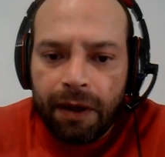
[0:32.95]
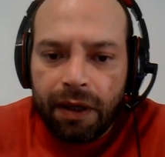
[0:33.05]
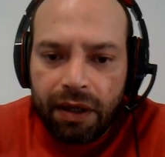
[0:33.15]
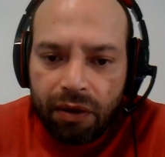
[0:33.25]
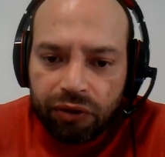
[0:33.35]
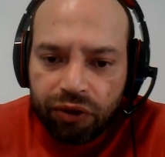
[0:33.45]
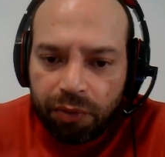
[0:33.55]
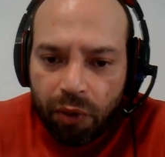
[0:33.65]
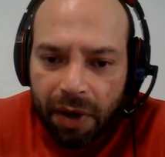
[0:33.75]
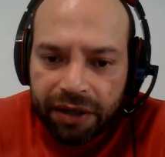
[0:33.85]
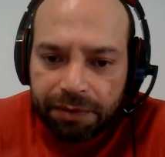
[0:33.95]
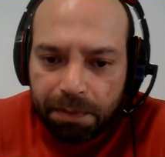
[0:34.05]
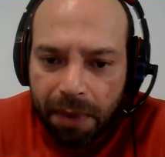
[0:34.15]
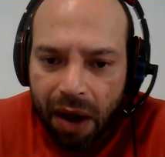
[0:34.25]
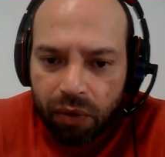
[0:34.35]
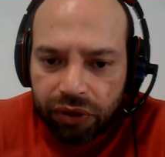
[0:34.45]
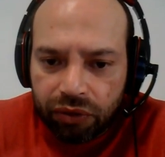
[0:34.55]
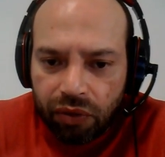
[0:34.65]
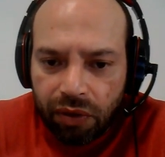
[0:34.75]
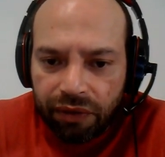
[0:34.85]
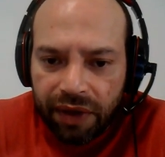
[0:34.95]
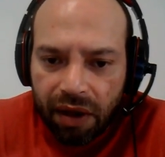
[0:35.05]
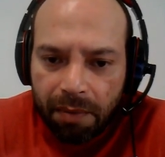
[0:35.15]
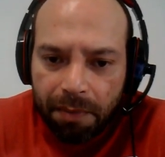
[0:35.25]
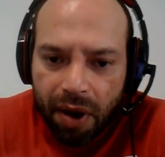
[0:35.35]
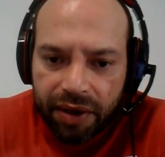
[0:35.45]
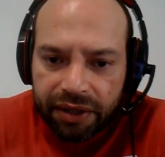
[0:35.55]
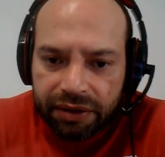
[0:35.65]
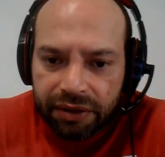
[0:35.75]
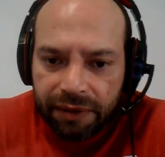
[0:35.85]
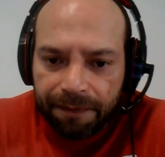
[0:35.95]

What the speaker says: It also provides power to the components